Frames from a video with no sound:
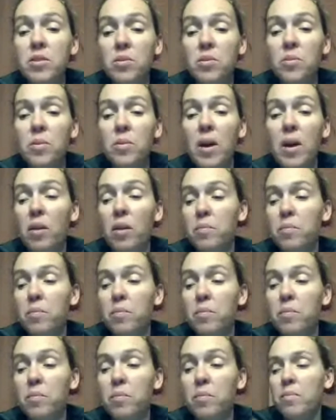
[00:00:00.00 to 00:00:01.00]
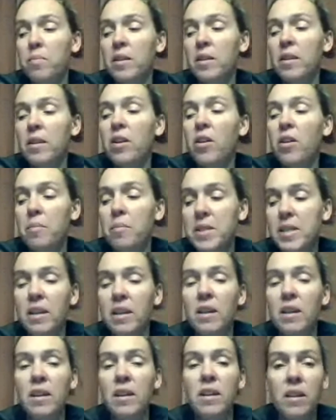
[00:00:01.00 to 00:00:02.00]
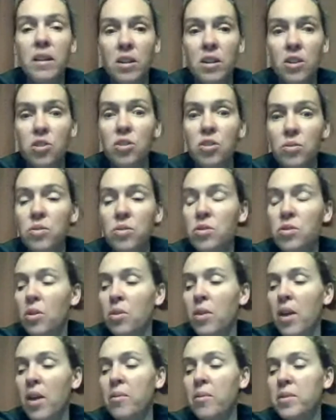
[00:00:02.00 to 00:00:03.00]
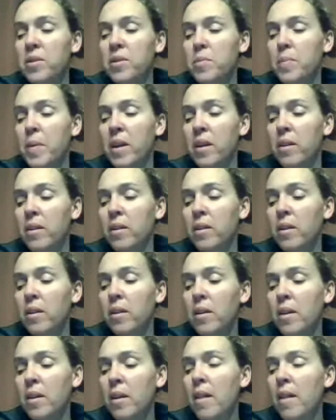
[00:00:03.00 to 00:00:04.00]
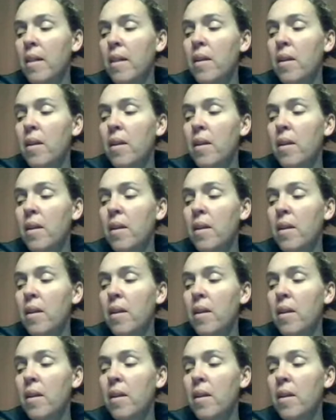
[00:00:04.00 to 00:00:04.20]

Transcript: to help clear up skin issues. So that one's been